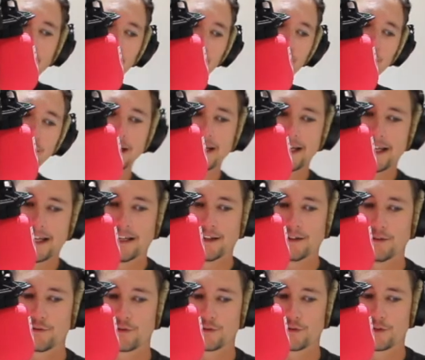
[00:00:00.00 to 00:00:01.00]

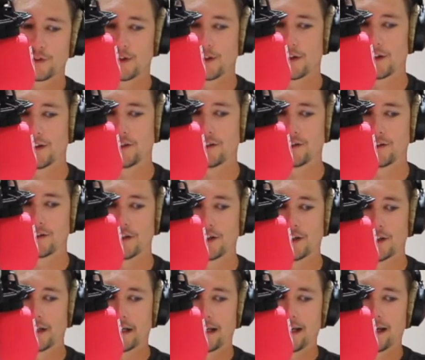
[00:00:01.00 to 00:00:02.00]
believe
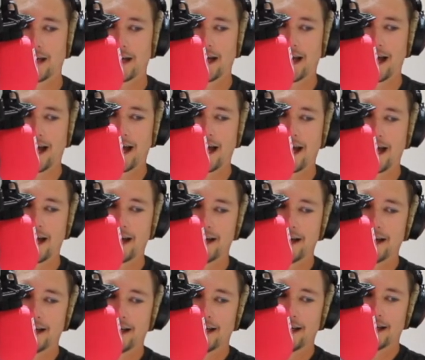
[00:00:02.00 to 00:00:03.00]
that
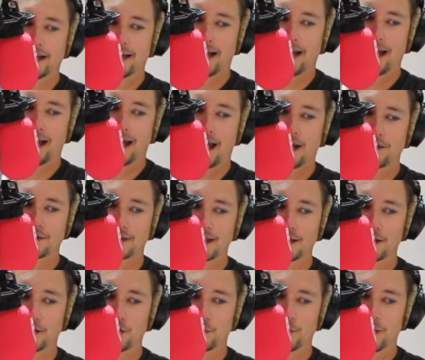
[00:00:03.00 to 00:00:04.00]

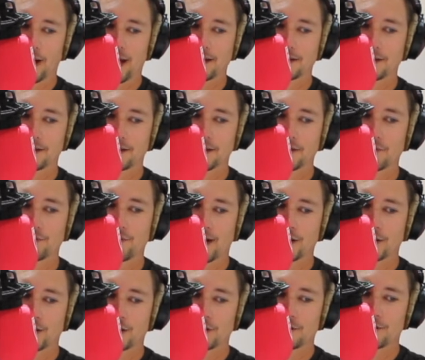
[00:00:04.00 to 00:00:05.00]
LAFC, who we'll get to,
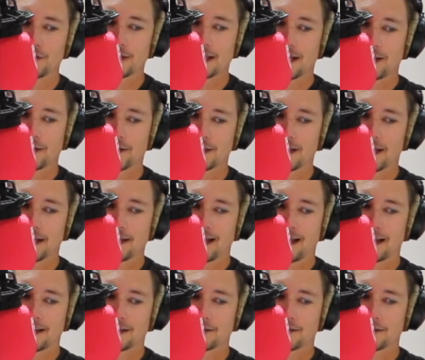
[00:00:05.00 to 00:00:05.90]
Vancouver, San Jose, and Dallas